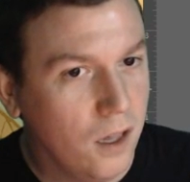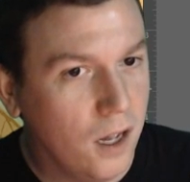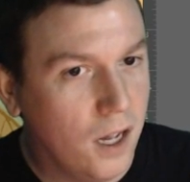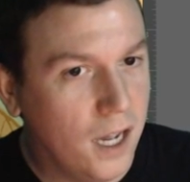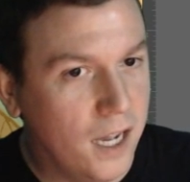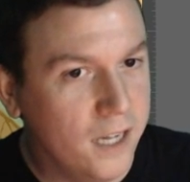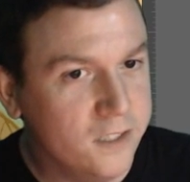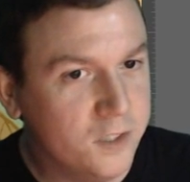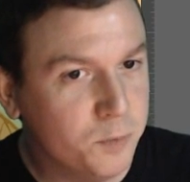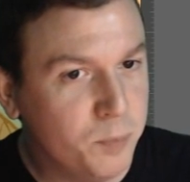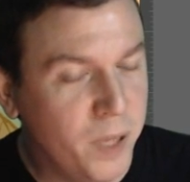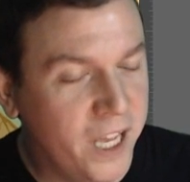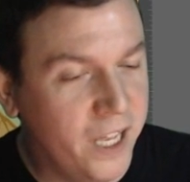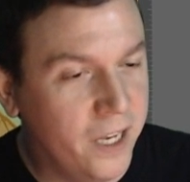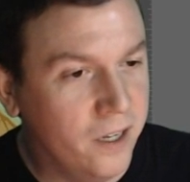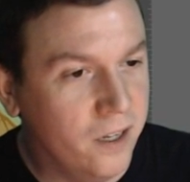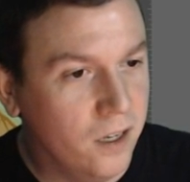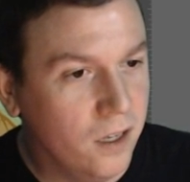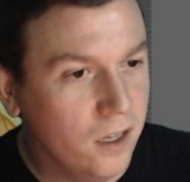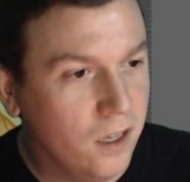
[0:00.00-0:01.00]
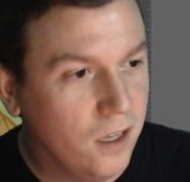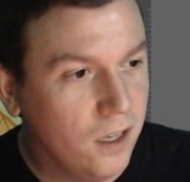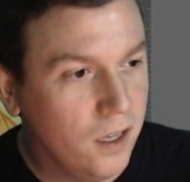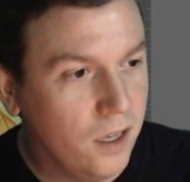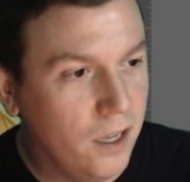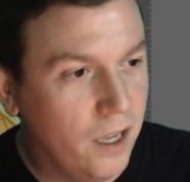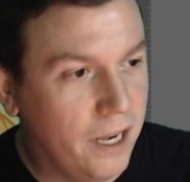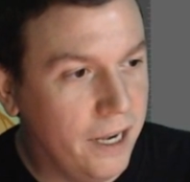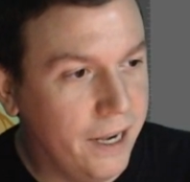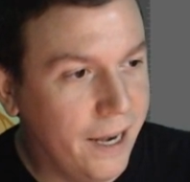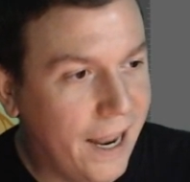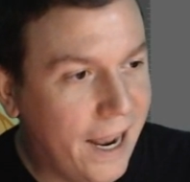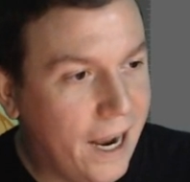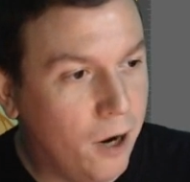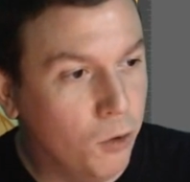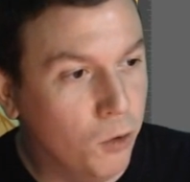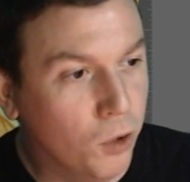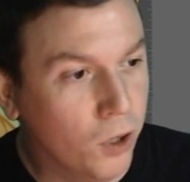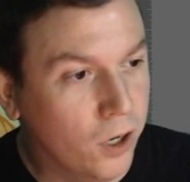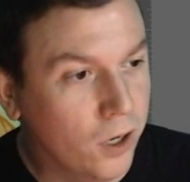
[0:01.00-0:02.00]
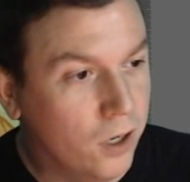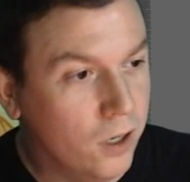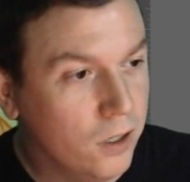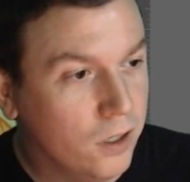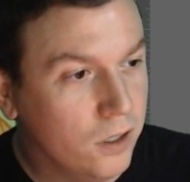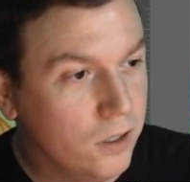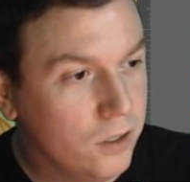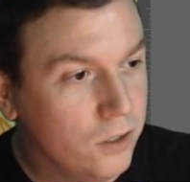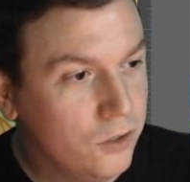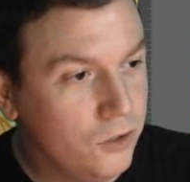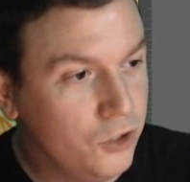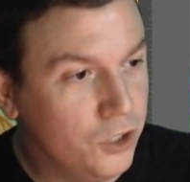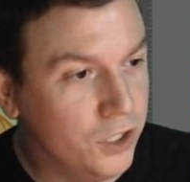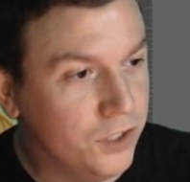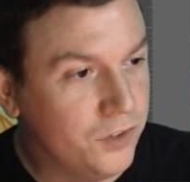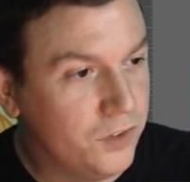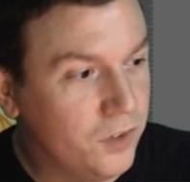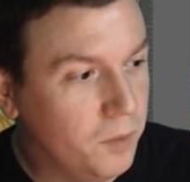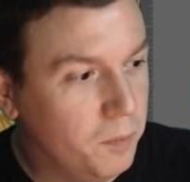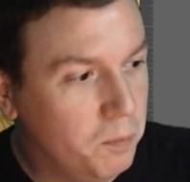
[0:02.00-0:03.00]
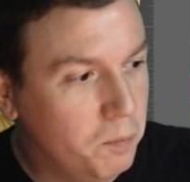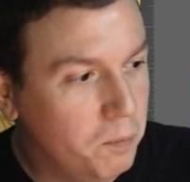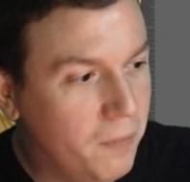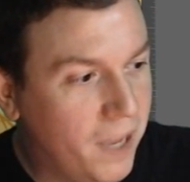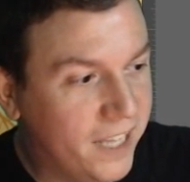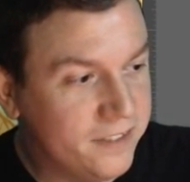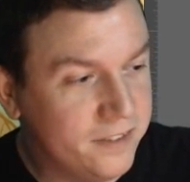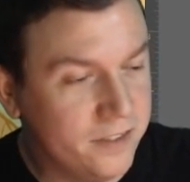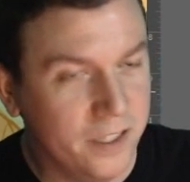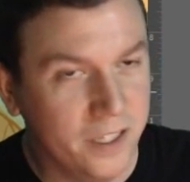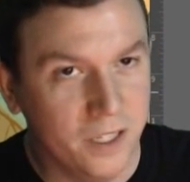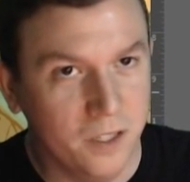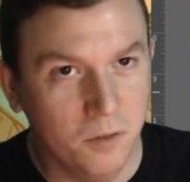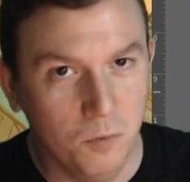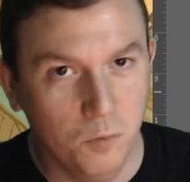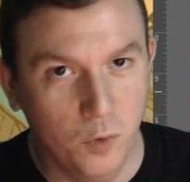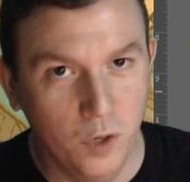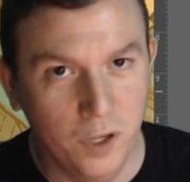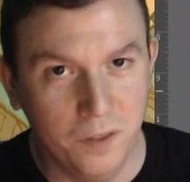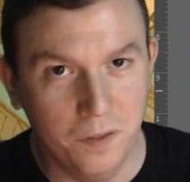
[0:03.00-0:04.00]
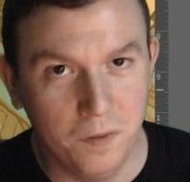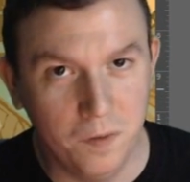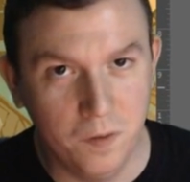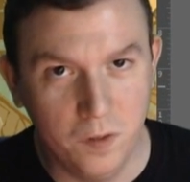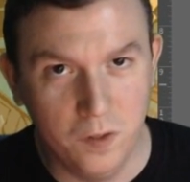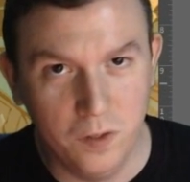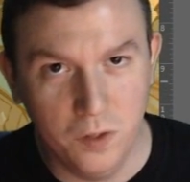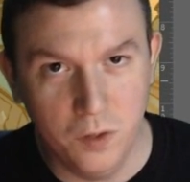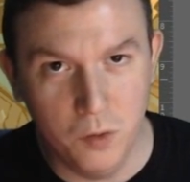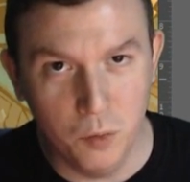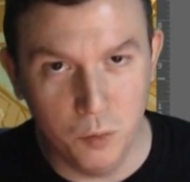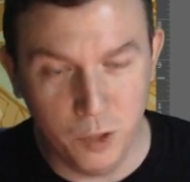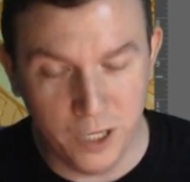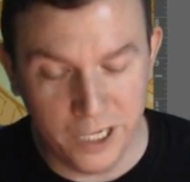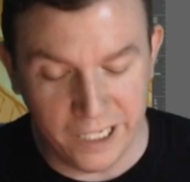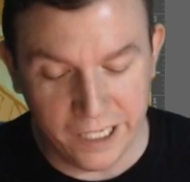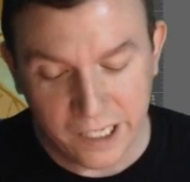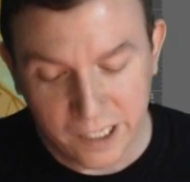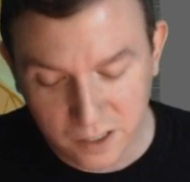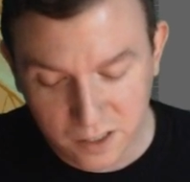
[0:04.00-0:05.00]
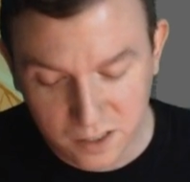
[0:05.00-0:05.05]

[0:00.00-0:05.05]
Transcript: I spent an hour just messing with the Wii.